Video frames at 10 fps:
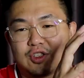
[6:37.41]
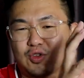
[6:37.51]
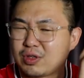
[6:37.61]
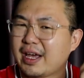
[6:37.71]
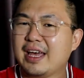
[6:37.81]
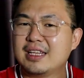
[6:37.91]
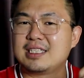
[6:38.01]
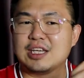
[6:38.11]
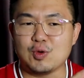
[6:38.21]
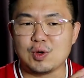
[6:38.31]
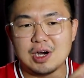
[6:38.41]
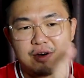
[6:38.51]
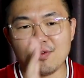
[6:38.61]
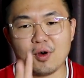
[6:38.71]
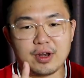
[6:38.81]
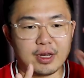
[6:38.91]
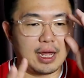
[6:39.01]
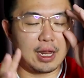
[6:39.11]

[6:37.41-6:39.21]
so tense that you want to avoid it?